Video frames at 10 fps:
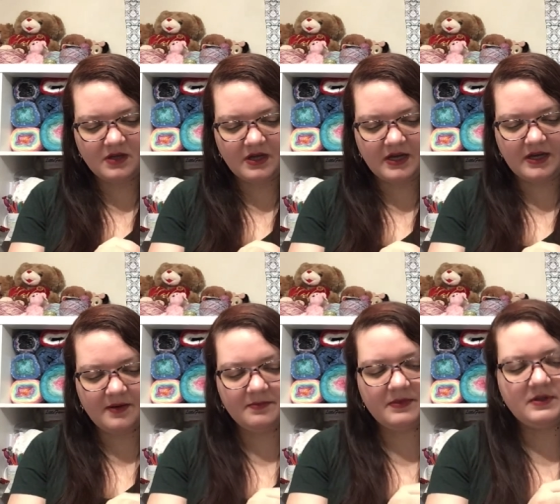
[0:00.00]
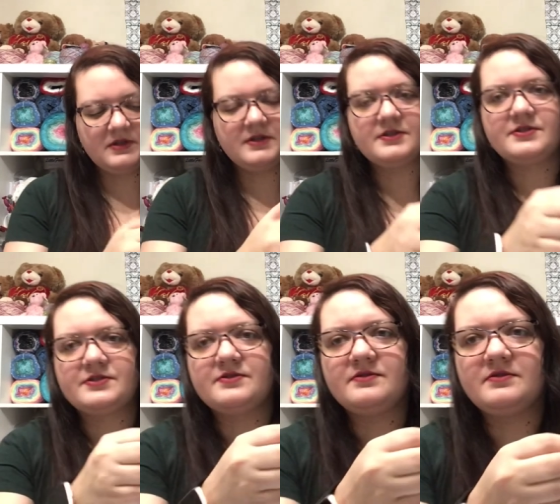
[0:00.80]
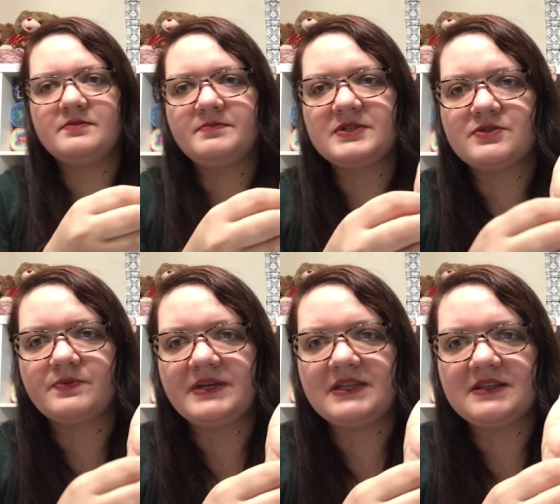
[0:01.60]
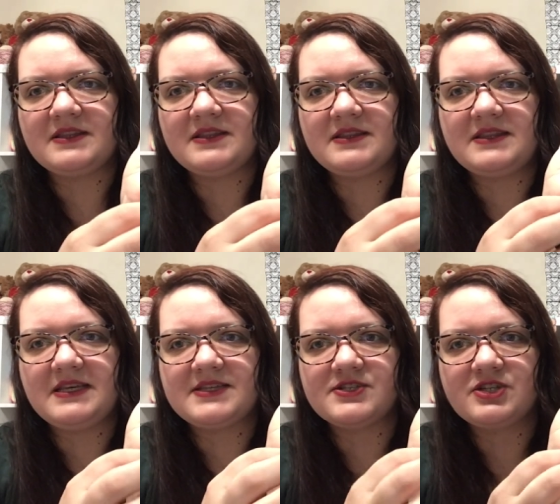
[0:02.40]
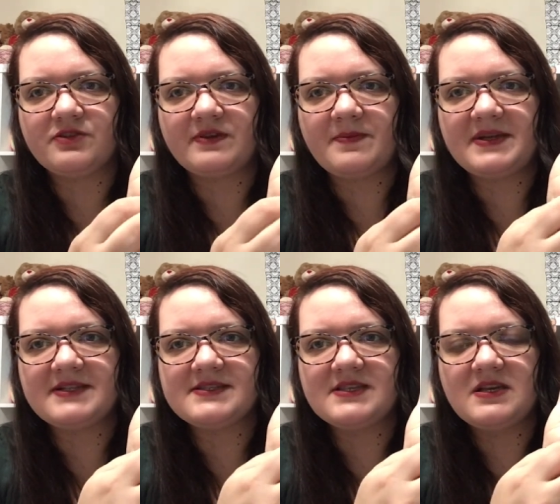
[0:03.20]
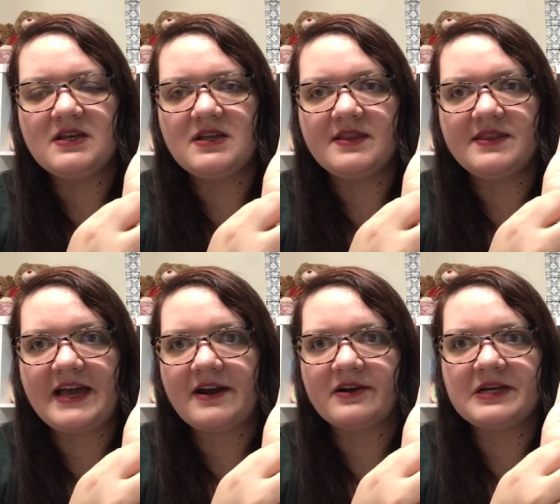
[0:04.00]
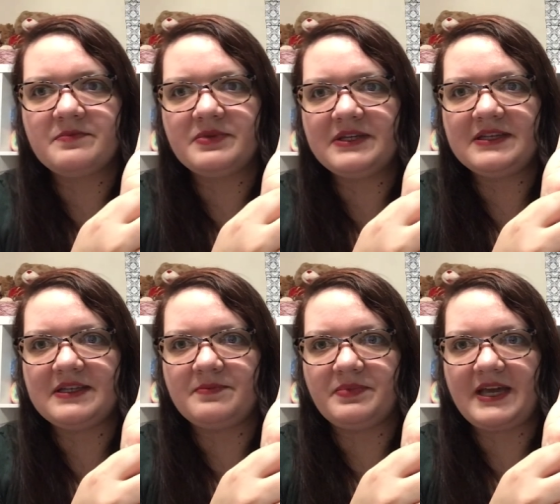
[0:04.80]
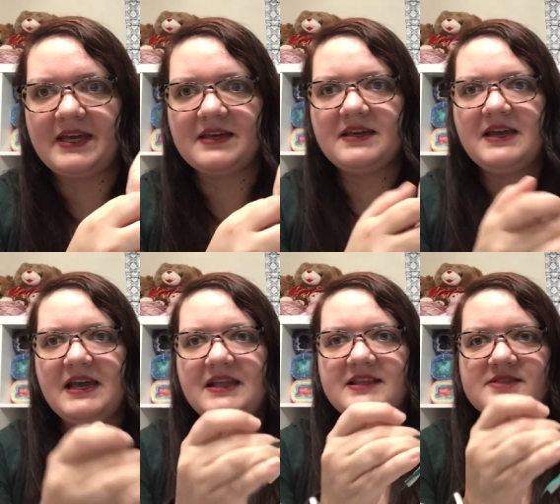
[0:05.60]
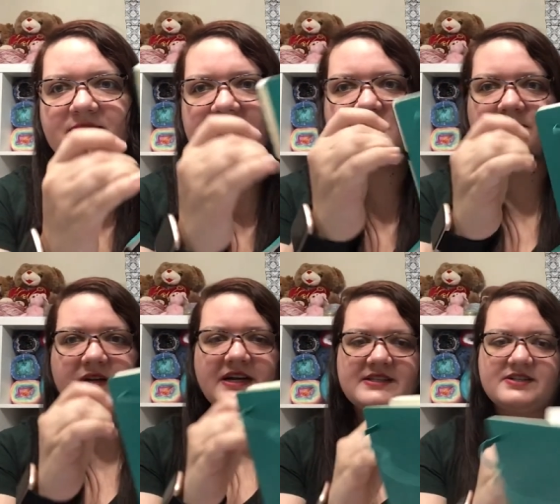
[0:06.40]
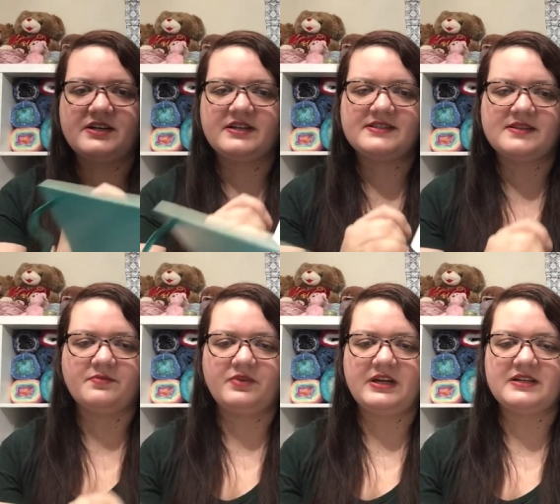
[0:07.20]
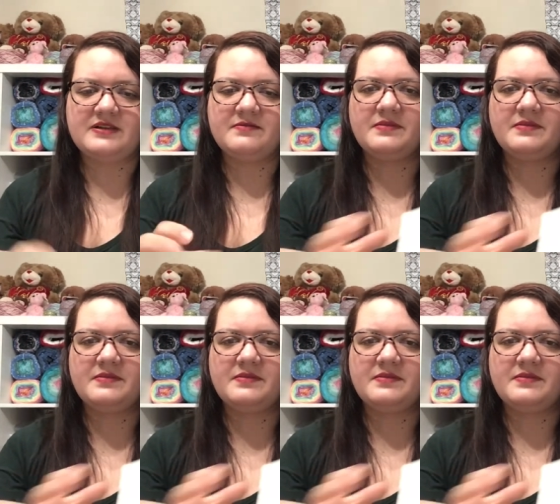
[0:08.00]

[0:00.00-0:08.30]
um between these two ribbons that are completely blank and this one is where I started some random